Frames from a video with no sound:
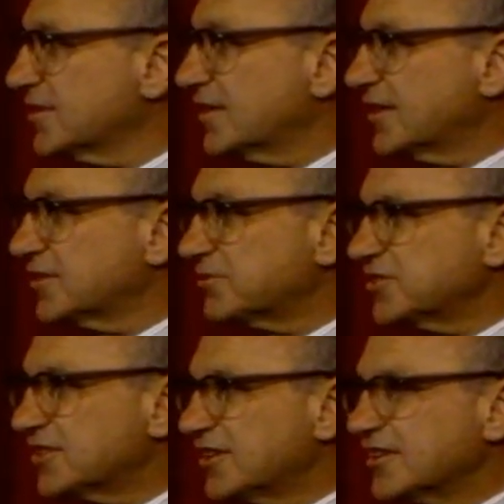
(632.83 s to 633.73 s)
And the
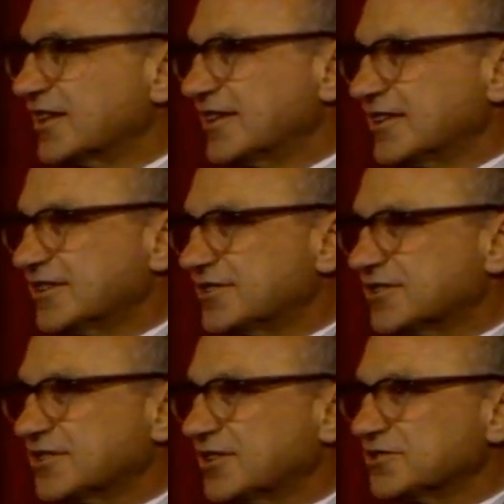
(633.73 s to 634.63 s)
result of that is
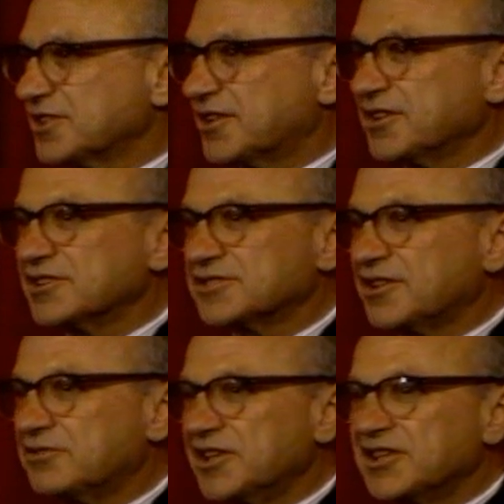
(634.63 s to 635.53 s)
that those areas
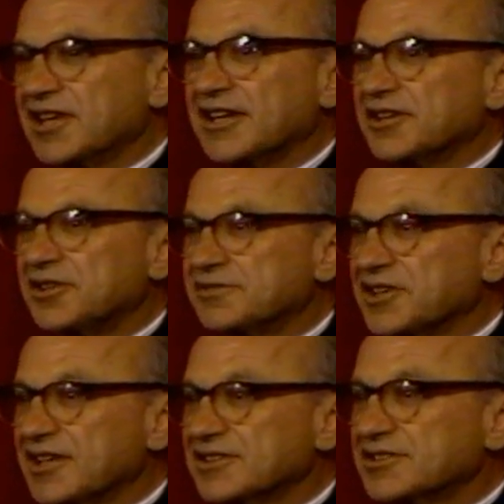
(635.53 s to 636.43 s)
already taken over
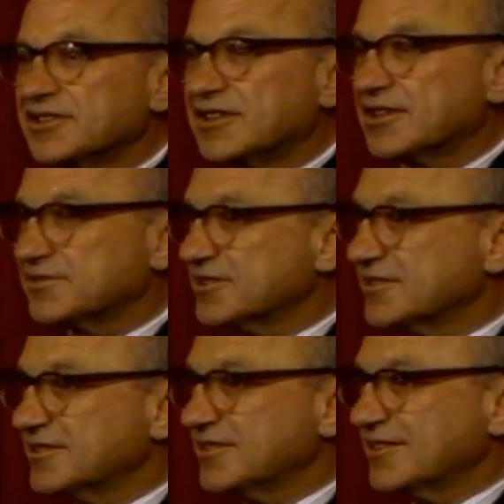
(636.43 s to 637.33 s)
get starved.
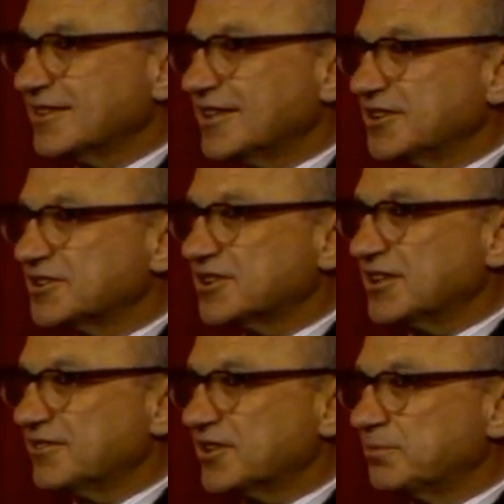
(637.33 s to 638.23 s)
And instead
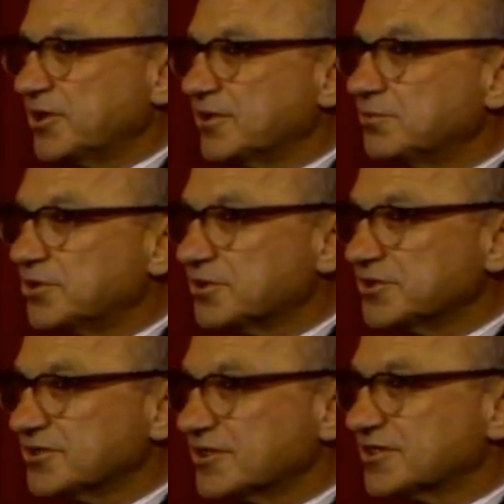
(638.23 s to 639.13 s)
of there being more
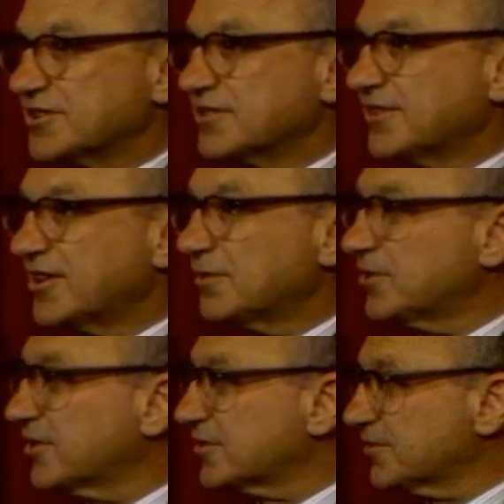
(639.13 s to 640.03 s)
resources available,
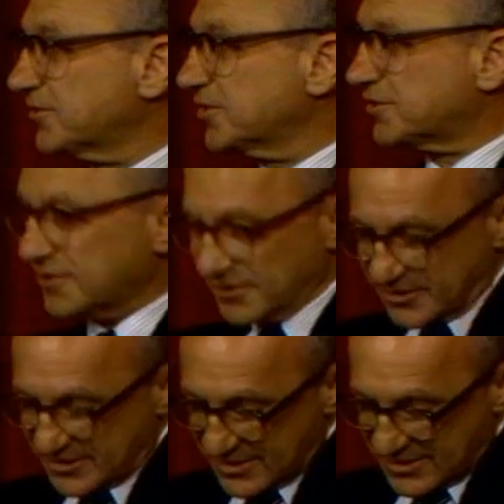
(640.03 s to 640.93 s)
there are fewer.
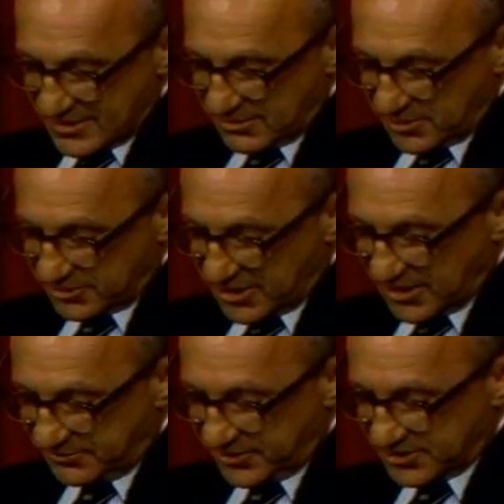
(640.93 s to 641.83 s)
The most
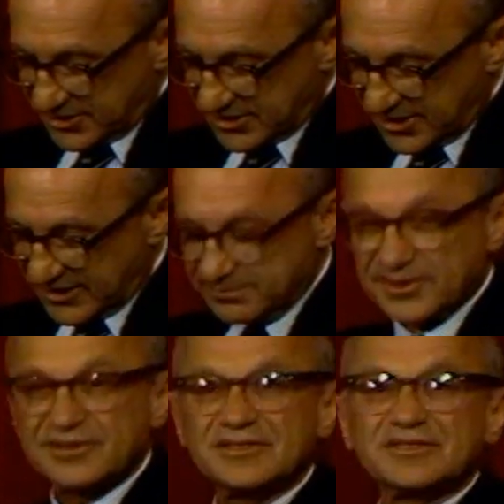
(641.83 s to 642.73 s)
obvious
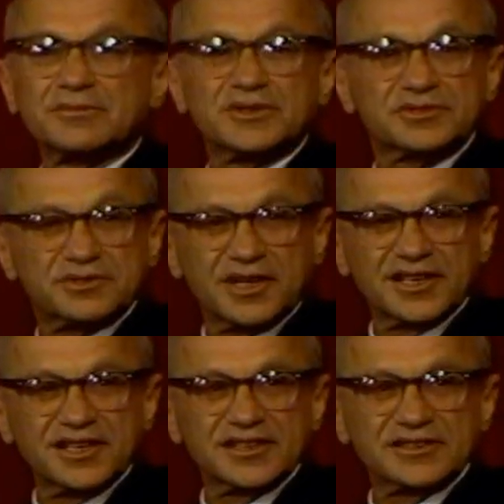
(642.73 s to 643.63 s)
example, the most
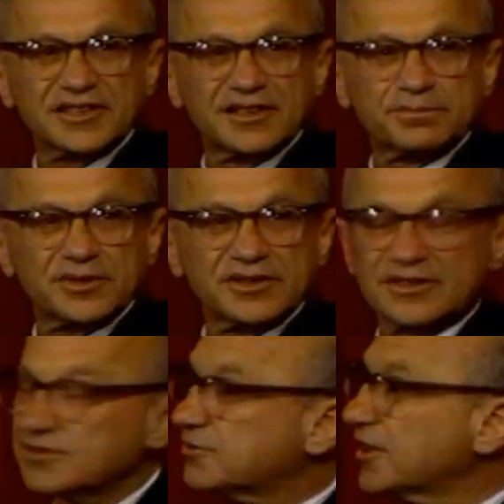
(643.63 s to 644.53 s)
striking example,
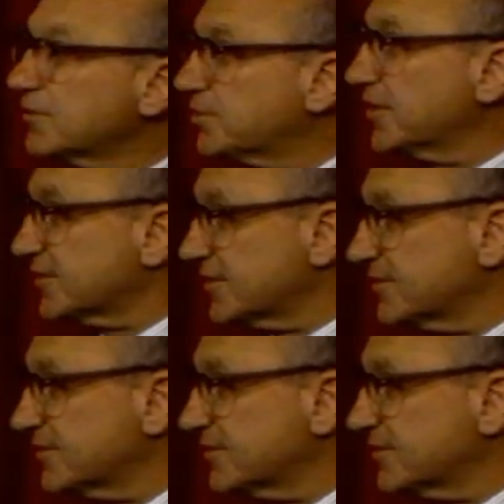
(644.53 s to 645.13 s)
is Great Britain.